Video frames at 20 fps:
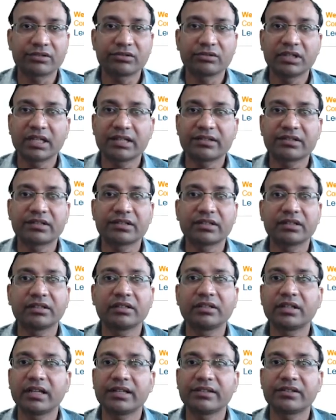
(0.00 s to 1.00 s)
so that's
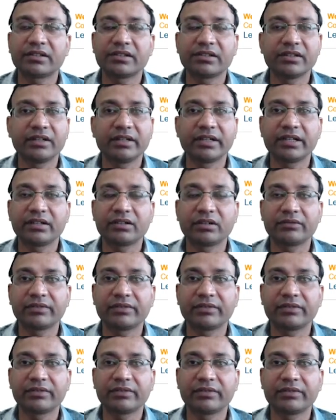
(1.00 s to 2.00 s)
as a resultant of
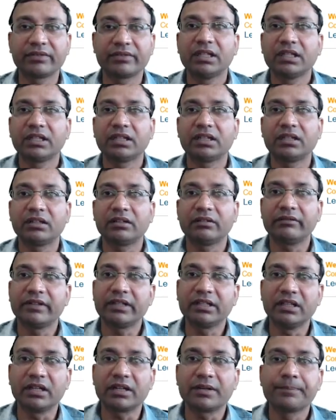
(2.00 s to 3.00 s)

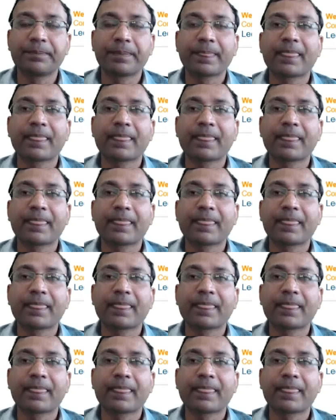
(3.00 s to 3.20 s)
weather.